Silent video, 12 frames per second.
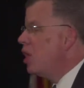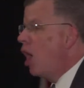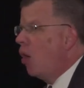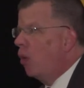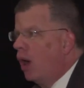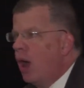
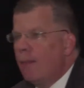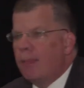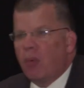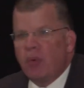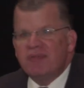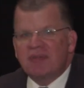No,
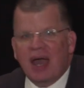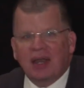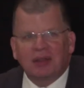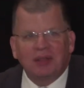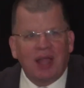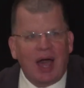but we've got
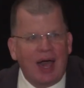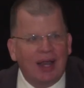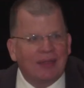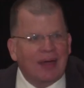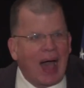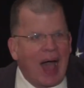a lot
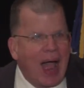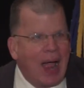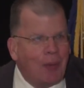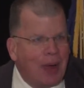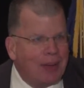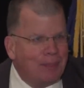of the
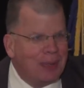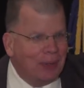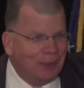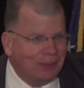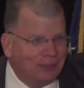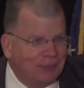highway
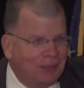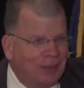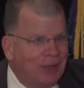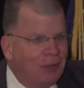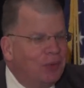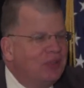built.
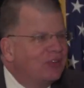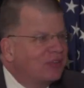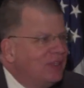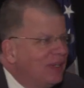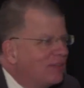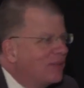We just
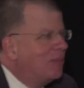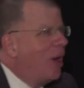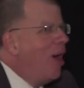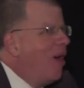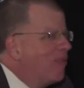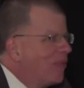need some
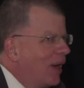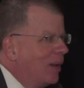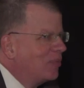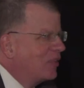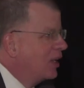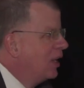
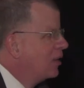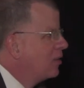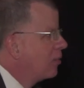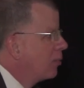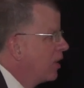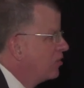off-ramps to get it
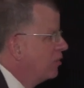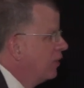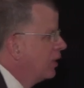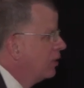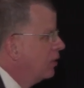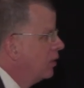to the rest of
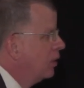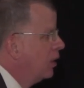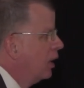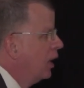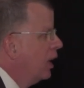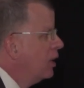it.
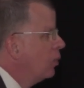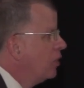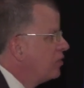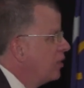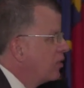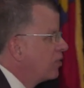And then
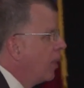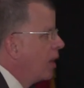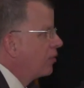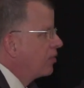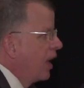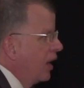we've done some
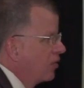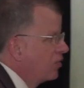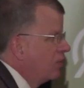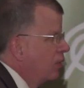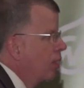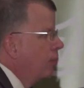other
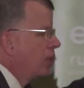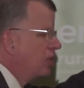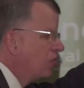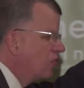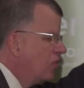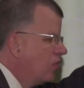things. But
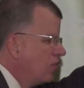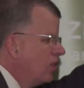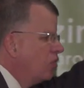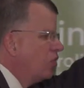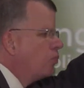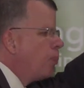this
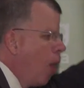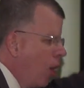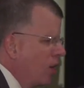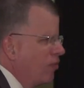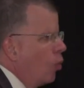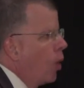is
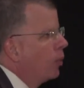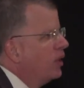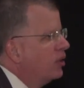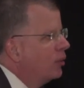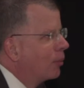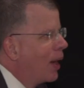part of what we
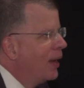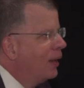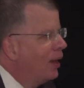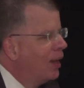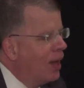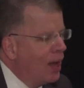do, right?
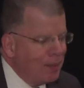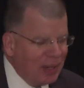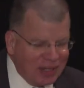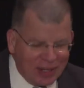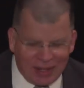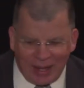I
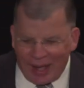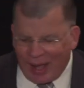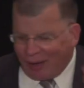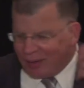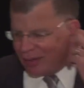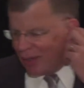mean, and
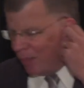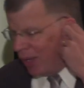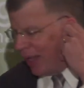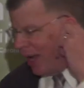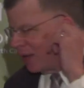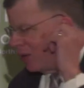how do you get
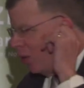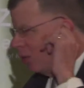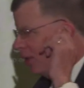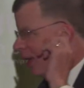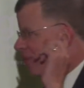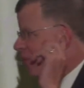money out of
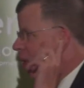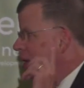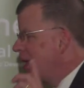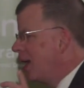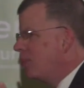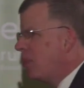Golden Leaf? Well,
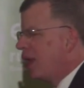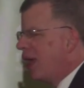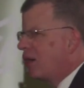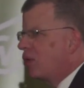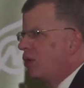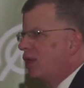you get money
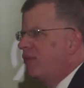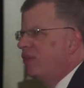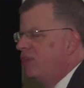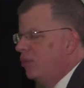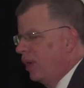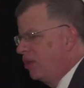out of Golden Leaf in
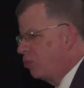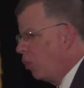two ways.